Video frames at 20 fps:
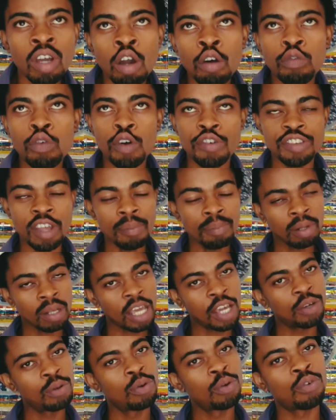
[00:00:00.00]
For example,
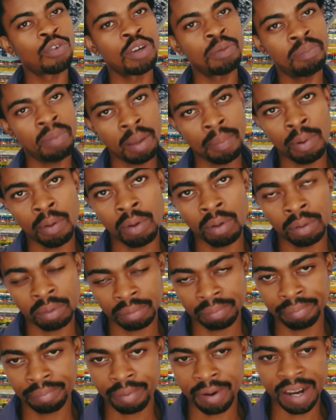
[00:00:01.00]
I know
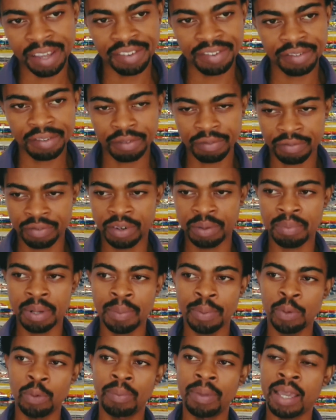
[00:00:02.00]
price of green
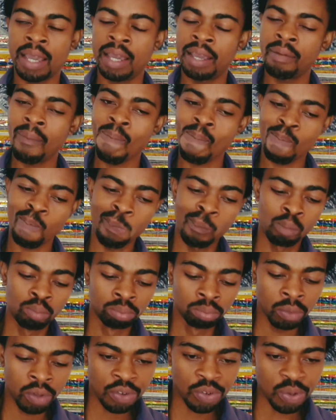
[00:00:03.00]
pepper will be high.
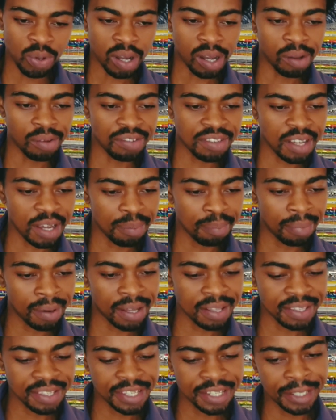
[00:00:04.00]
So I'll start
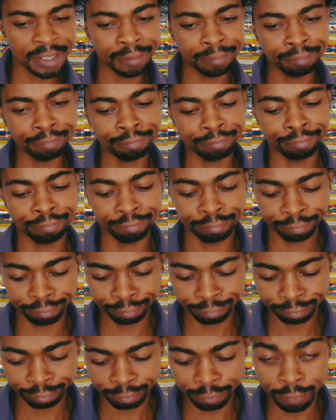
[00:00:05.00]
planting
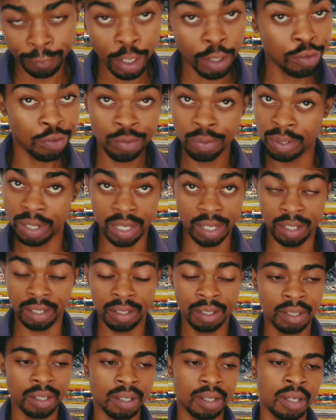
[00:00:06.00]
not today.
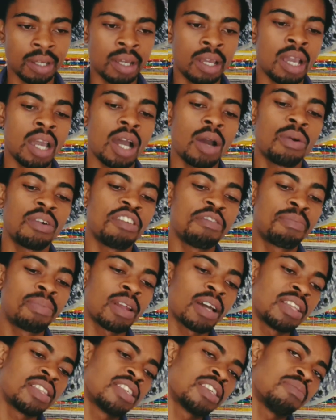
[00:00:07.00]
I would have
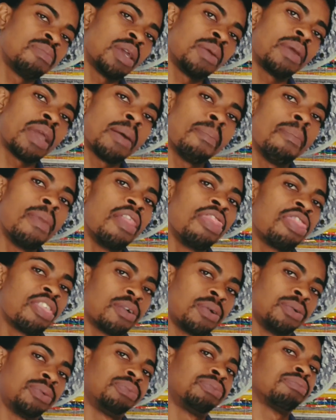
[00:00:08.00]
planted maybe a month
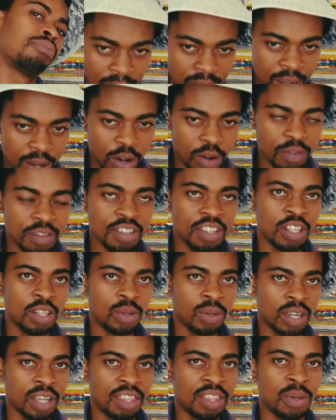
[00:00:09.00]
ago. So I obviously
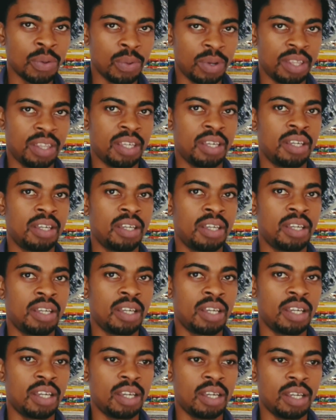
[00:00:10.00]
look at the weather.
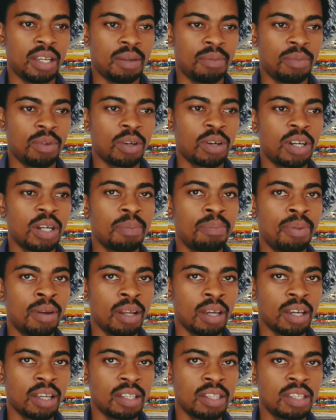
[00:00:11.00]
I'm not gonna
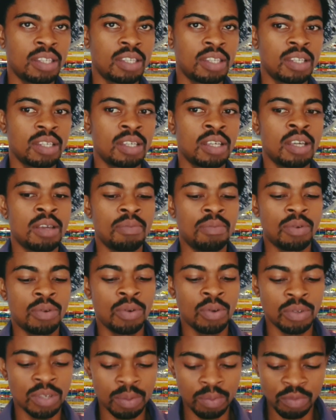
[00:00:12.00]
plant
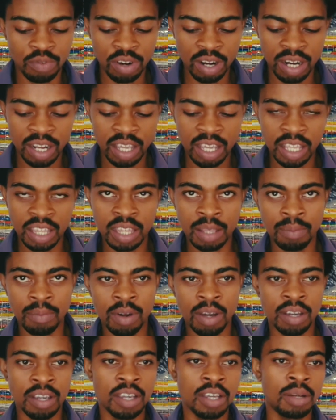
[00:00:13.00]
because I'm trying to get the
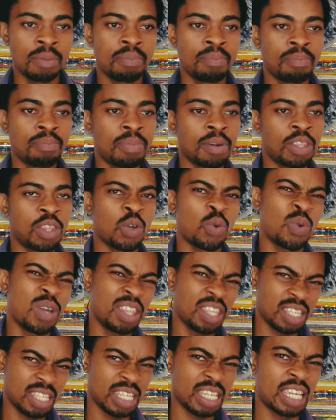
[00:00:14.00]
market, but the
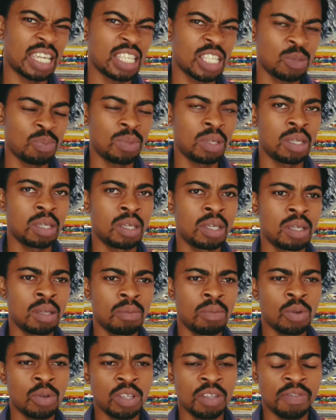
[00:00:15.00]
weather's against me.
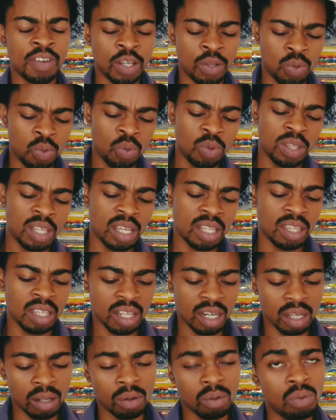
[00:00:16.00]
Because if I do that,
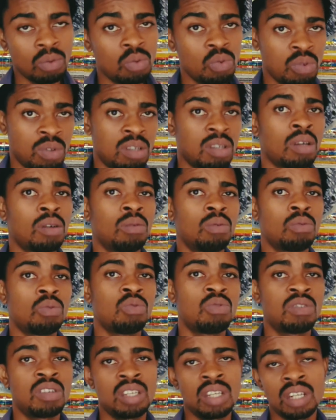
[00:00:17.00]
then I'll lose
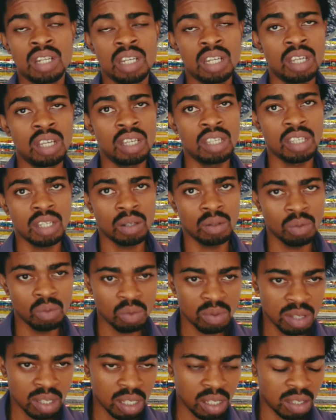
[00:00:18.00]
seedlings, I'll
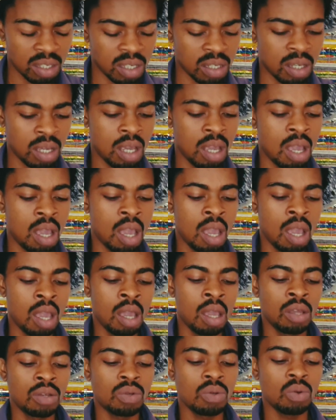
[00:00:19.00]
lose seeds.
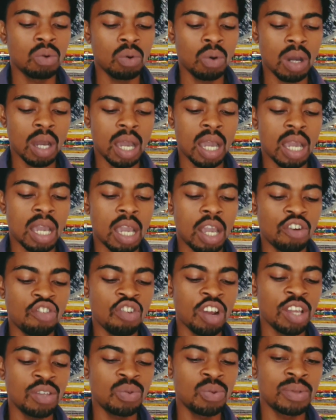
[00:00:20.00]
So I
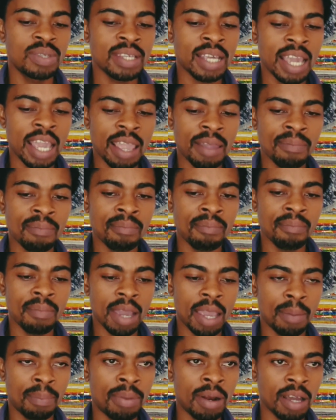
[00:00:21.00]
try to time
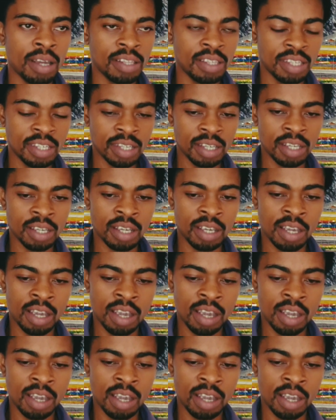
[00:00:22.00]
my planting,